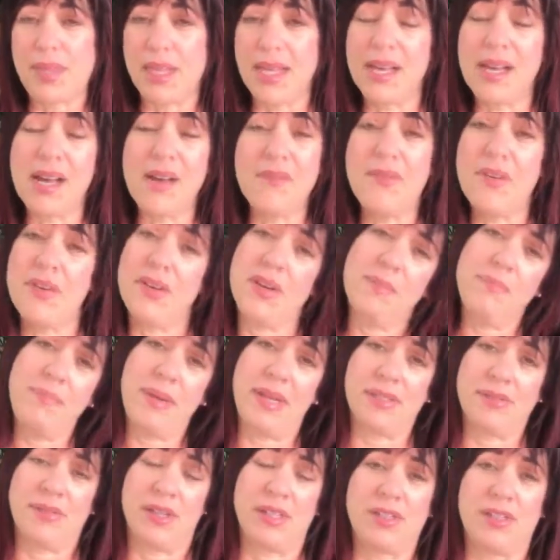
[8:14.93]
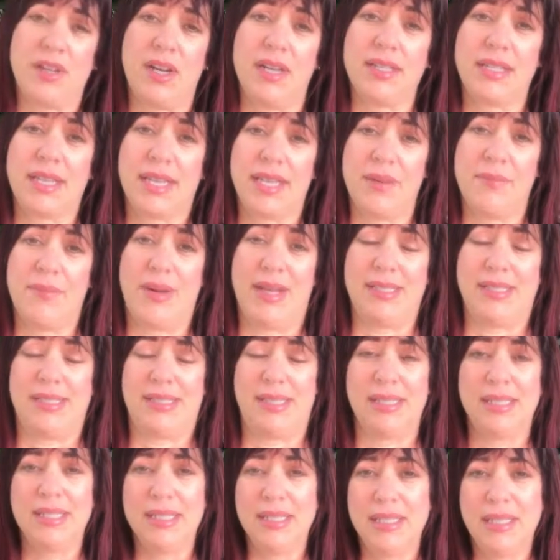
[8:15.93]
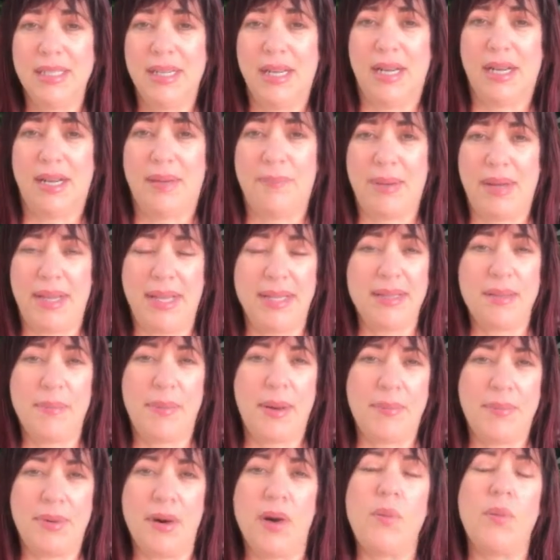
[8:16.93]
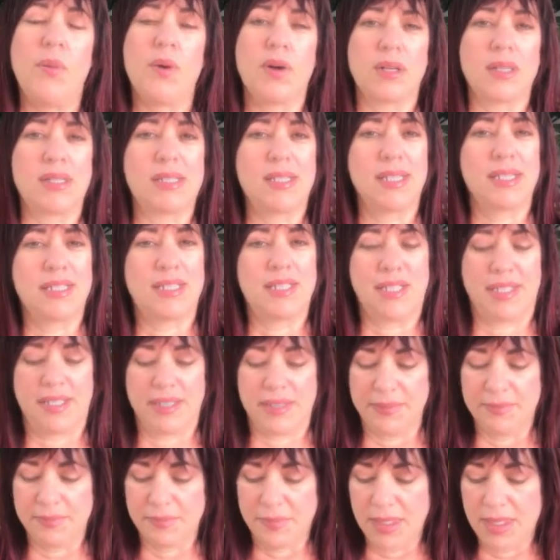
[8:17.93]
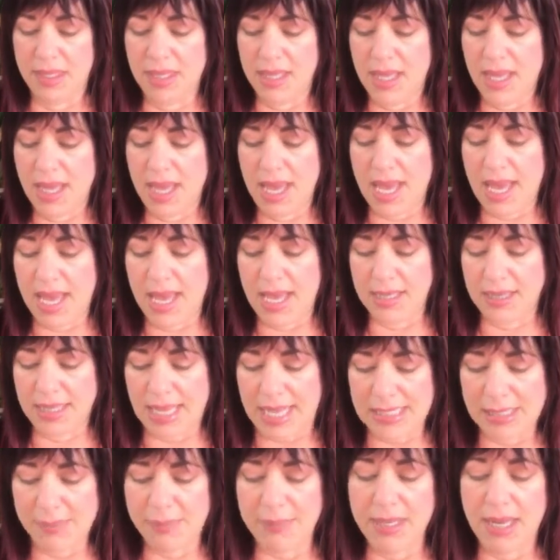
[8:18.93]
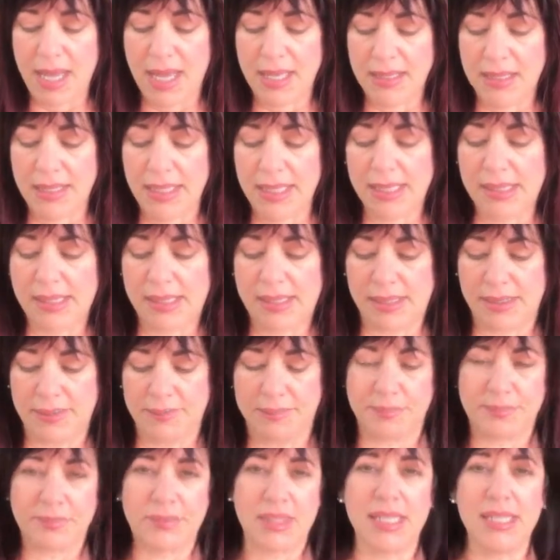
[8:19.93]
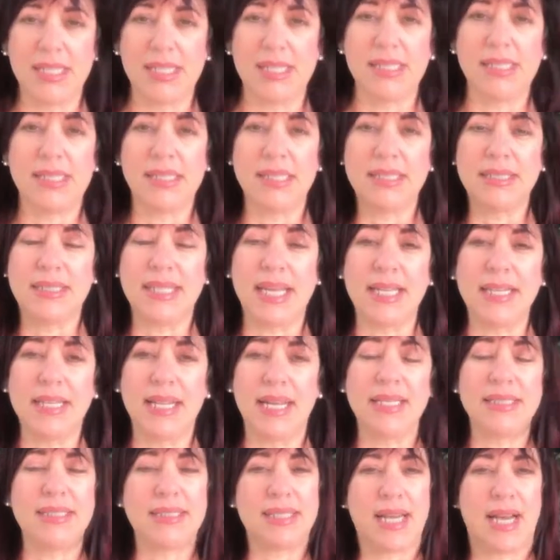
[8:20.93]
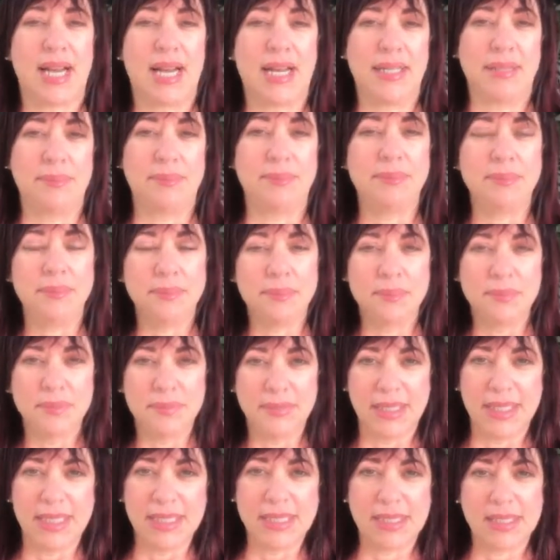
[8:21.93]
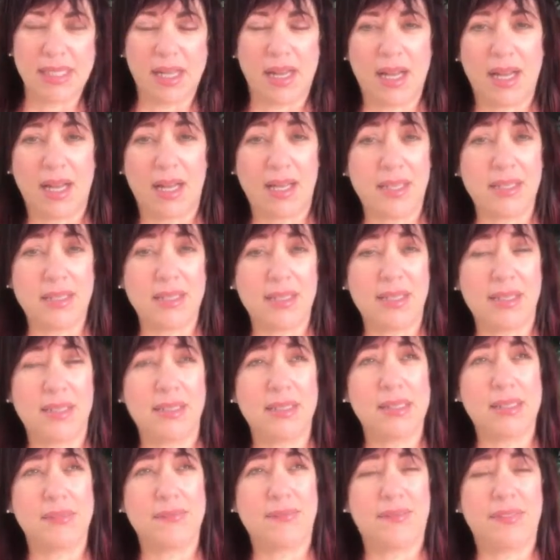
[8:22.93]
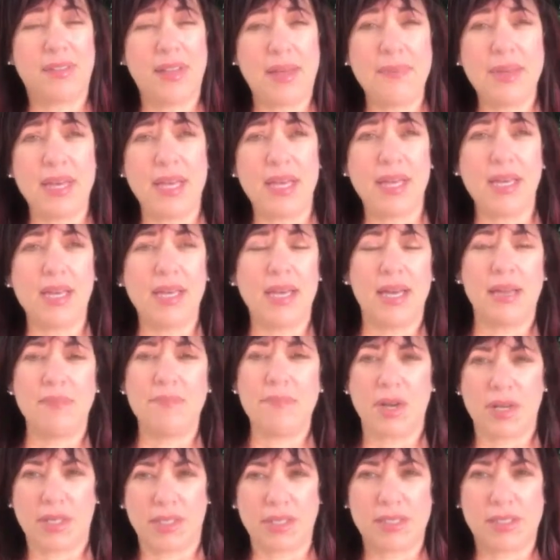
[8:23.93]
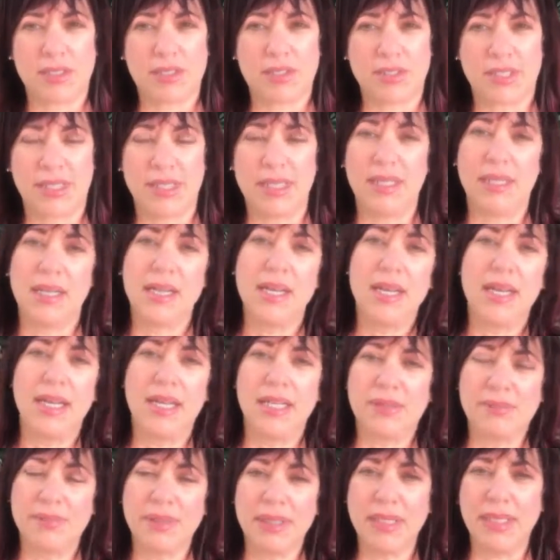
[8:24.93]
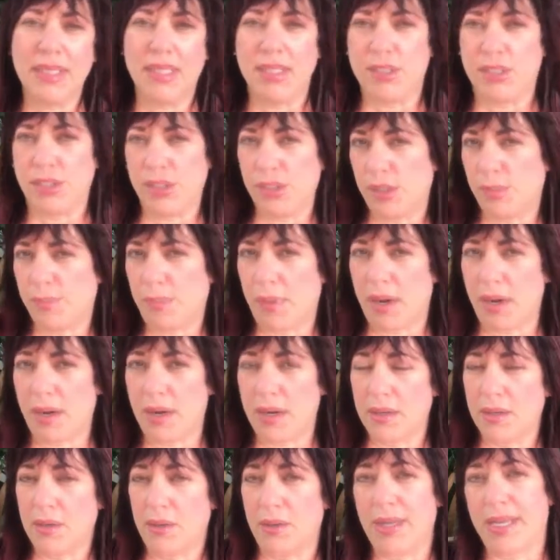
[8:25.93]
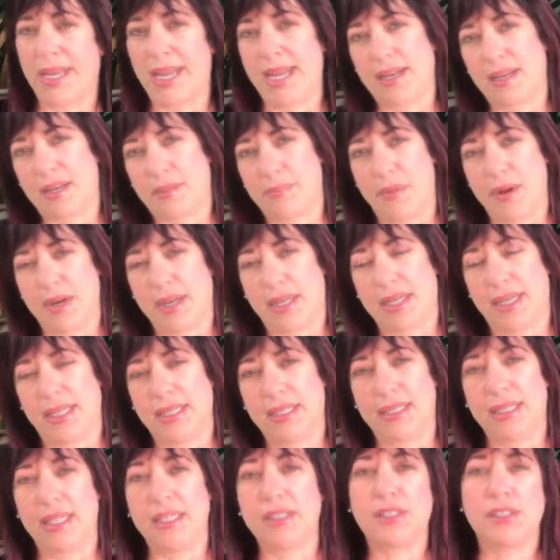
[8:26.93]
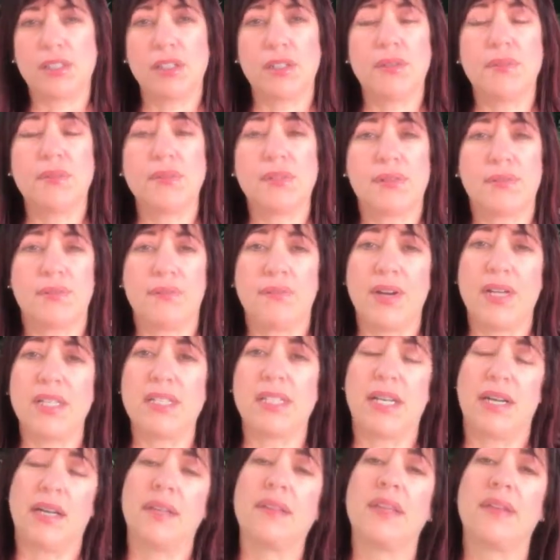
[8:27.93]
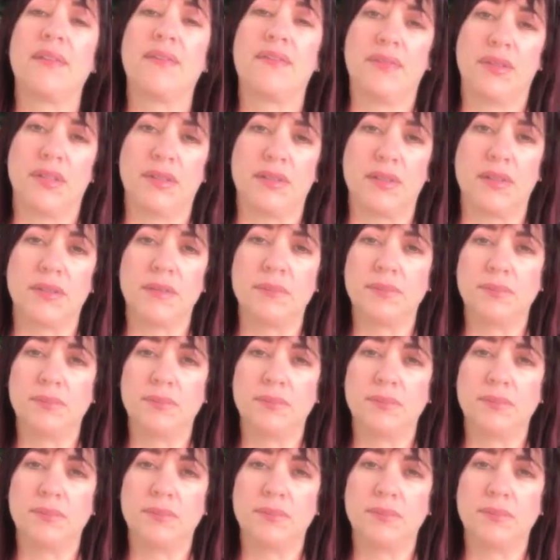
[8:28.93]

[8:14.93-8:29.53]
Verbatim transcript: It got voted best restaurant in Key West uh, but in the Bubba Awards this year. And last but not least is Date and Thyme. It's on Fleming and Margaret Street. It's really a juice bar organic market that serves fresh, healthy food.